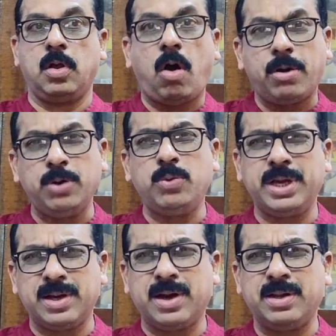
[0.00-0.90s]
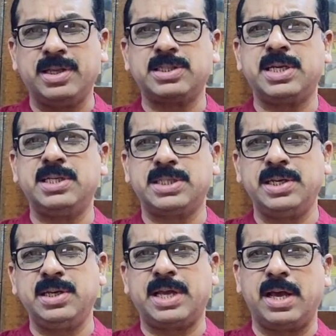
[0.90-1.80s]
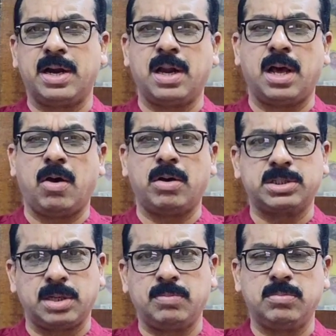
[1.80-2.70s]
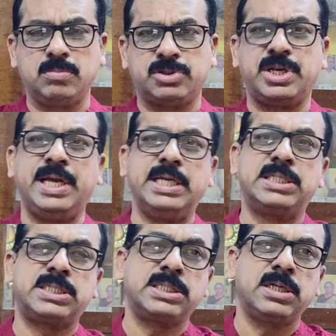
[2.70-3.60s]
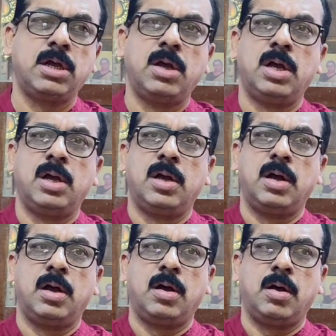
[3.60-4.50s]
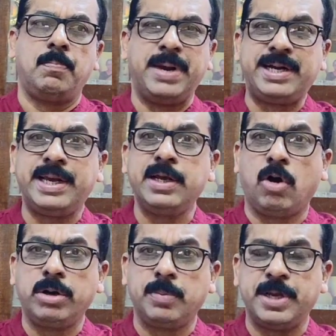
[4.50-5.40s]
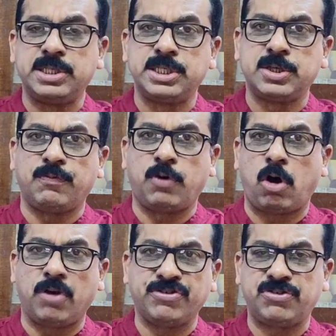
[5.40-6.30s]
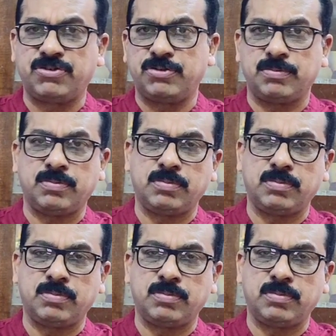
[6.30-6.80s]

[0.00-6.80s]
Or you take another sense in Kerala or some states, betting on the basis of horse,